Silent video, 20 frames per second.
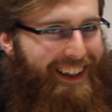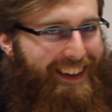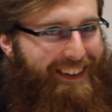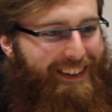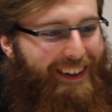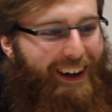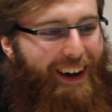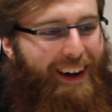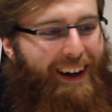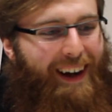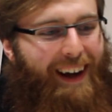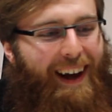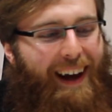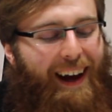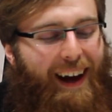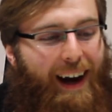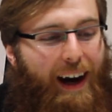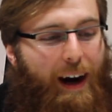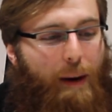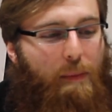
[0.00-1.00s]
So
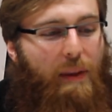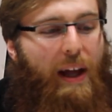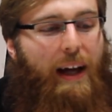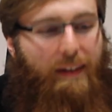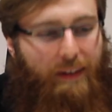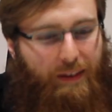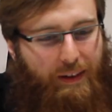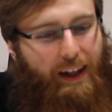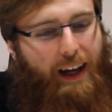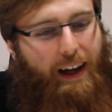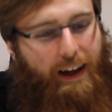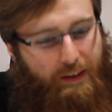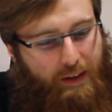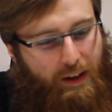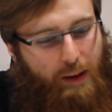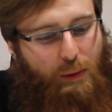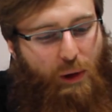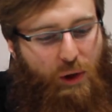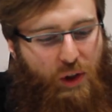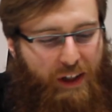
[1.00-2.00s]
so
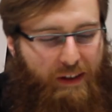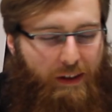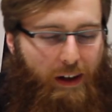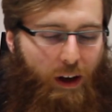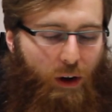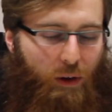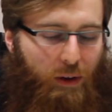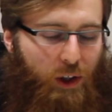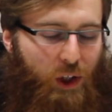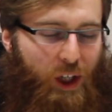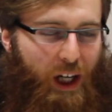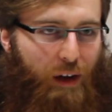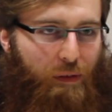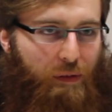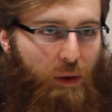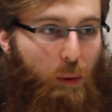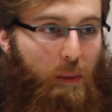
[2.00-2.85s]
the project's kind of on the shelf.